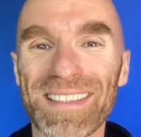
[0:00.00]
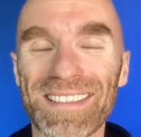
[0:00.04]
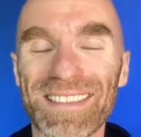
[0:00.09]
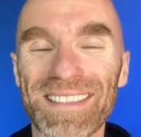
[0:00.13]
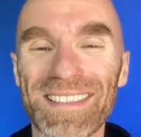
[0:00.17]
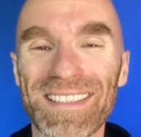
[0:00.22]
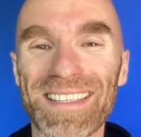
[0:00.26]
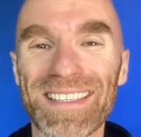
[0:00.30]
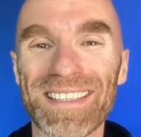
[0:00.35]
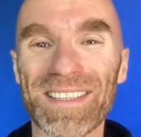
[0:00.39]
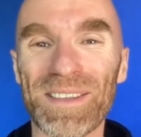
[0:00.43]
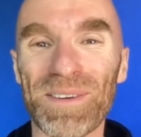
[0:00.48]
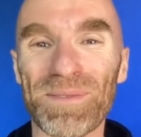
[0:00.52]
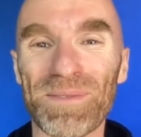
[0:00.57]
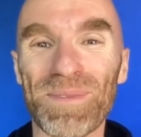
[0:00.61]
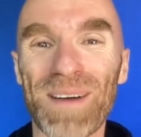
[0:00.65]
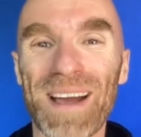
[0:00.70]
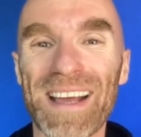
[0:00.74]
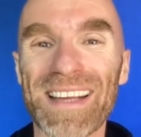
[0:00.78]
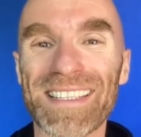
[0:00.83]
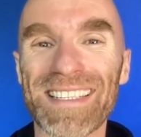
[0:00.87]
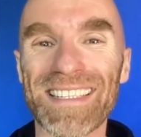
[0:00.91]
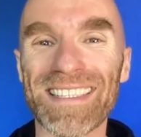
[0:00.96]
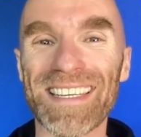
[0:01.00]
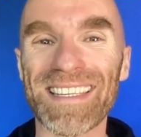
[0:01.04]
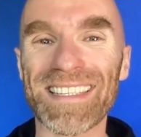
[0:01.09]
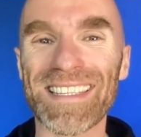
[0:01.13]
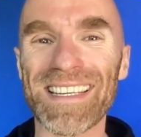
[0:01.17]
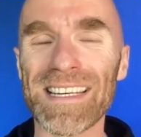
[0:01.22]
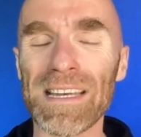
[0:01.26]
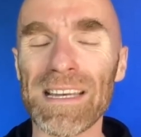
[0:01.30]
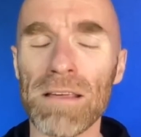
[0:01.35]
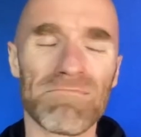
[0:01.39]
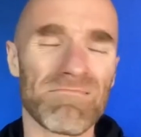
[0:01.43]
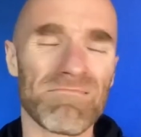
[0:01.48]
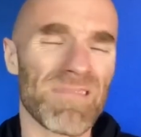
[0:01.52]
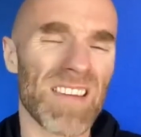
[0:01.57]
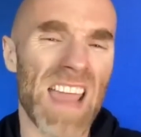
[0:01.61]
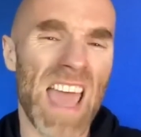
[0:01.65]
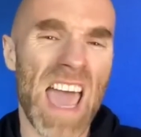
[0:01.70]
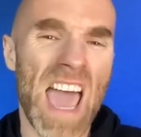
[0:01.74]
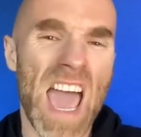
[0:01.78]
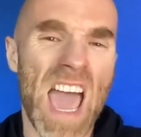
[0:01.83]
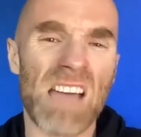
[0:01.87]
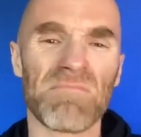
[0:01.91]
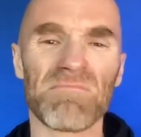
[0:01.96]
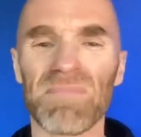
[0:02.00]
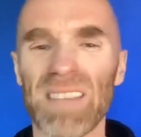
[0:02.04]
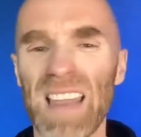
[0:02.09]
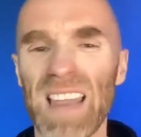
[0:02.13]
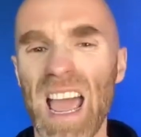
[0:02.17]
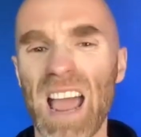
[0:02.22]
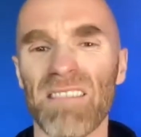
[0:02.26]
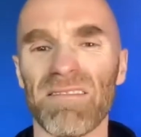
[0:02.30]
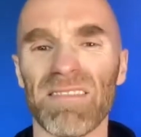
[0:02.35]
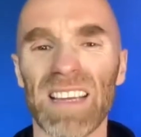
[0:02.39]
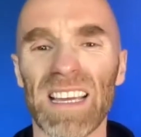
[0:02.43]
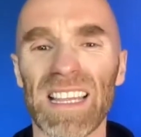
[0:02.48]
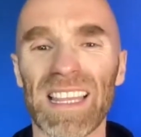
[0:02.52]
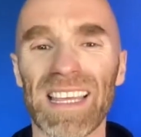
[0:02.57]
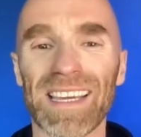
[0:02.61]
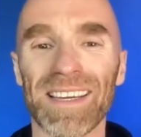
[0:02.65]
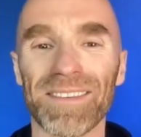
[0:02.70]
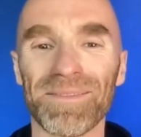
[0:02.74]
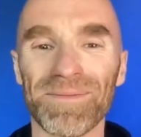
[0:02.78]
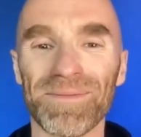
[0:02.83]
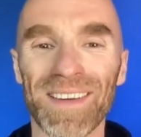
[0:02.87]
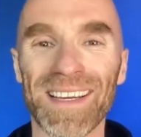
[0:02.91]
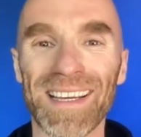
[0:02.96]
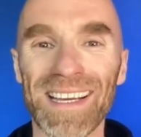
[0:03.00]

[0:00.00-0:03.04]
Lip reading: decision the right decision? No, not really.